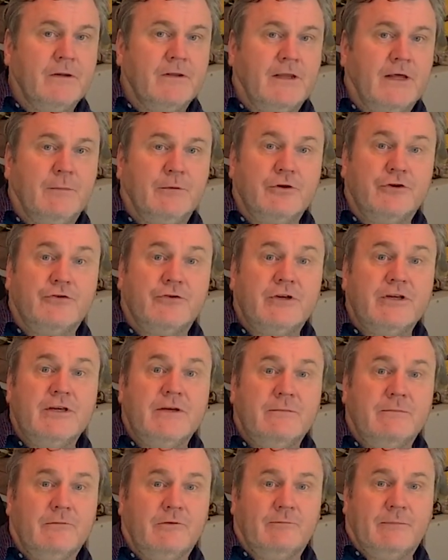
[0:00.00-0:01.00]
There were
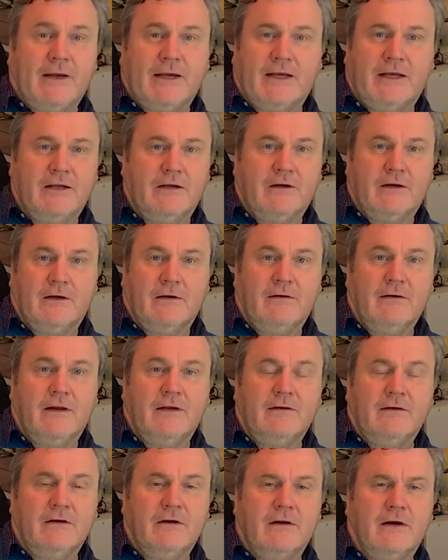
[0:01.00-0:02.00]
dreams back in
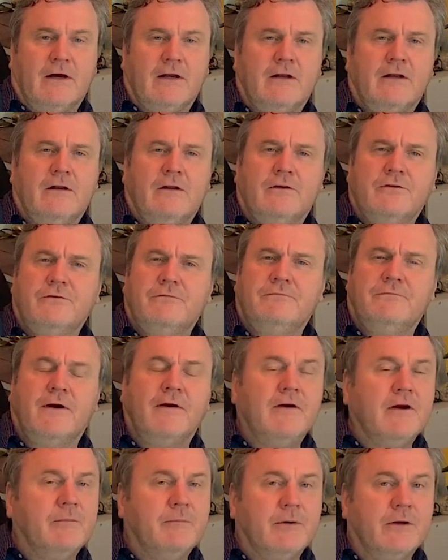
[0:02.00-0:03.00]
1989, a lot of
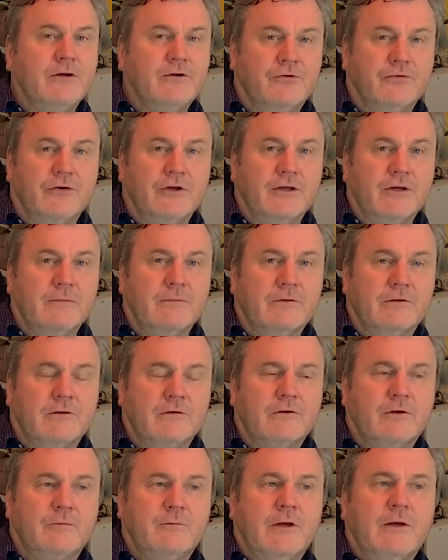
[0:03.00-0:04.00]
very big dreams. A
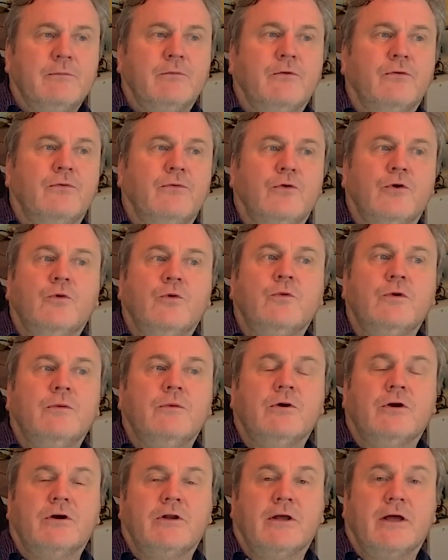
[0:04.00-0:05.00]
lot of people thought we
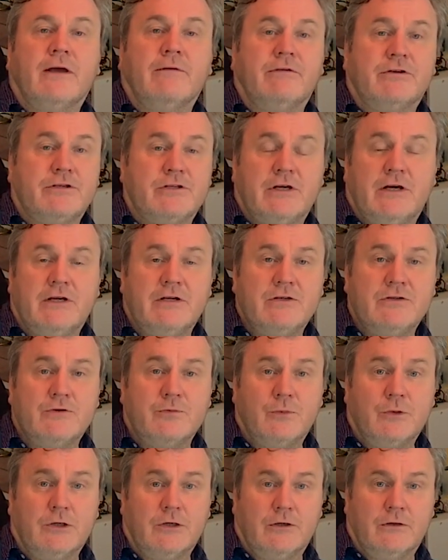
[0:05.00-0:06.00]
were going to have a changed
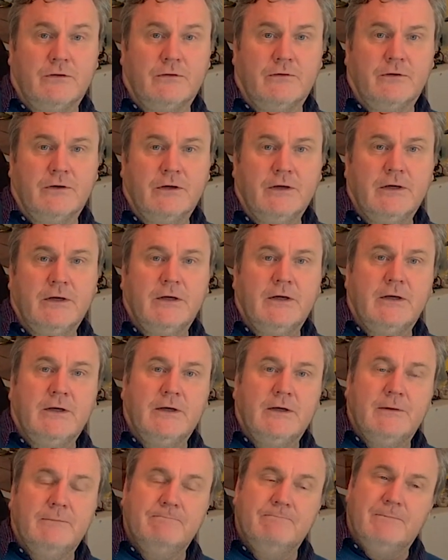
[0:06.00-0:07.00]
world.
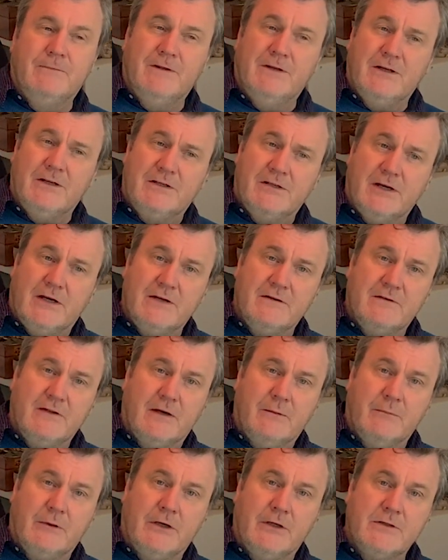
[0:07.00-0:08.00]
Did it change
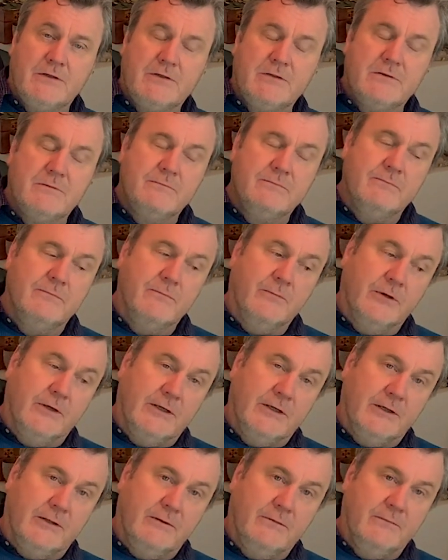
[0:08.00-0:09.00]
that much?
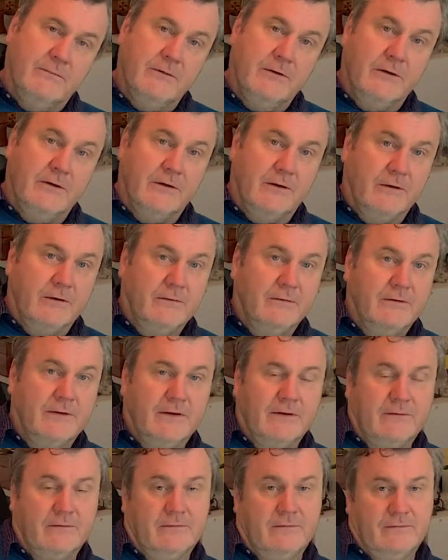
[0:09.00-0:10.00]
Well,
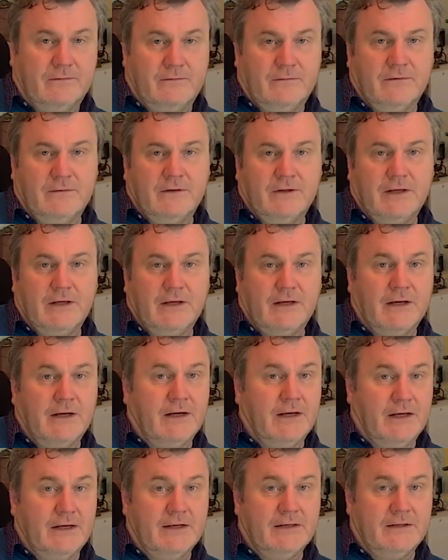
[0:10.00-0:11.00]

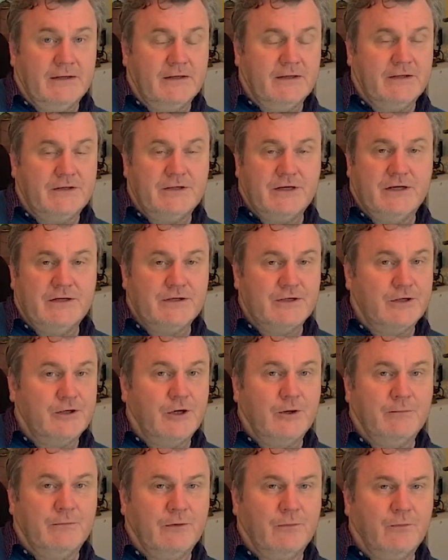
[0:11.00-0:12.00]
it did change a
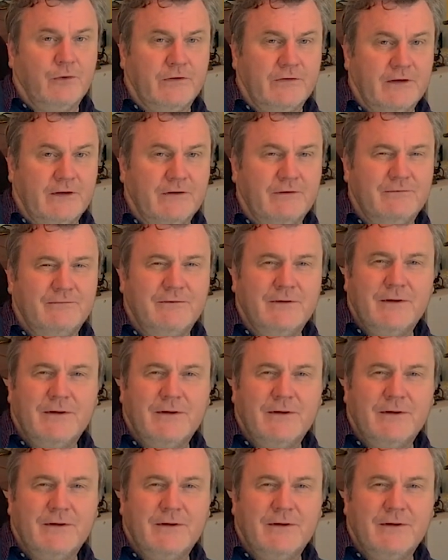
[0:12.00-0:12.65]
lot, but was it